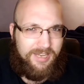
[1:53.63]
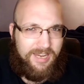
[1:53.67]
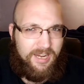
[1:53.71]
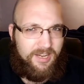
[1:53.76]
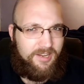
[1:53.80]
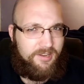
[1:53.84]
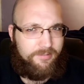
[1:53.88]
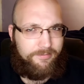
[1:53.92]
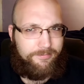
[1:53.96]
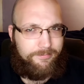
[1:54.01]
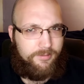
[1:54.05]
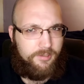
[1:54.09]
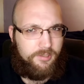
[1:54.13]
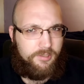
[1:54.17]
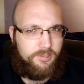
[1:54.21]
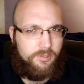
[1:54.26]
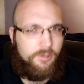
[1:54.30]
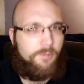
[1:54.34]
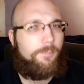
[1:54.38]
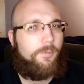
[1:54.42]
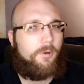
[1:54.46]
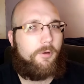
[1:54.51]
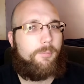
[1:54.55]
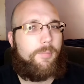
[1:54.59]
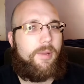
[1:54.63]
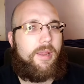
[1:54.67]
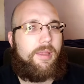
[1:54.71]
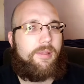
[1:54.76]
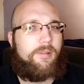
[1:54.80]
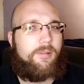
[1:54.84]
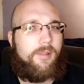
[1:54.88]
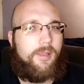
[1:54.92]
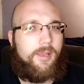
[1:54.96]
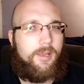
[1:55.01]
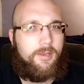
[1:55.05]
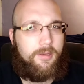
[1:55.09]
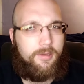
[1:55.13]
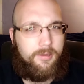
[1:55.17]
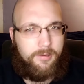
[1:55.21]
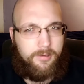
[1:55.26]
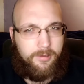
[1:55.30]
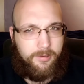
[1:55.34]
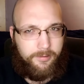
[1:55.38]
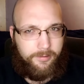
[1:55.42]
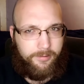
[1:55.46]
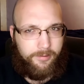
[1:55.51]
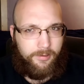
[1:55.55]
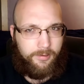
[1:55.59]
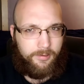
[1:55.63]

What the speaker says: kind of Superman-like,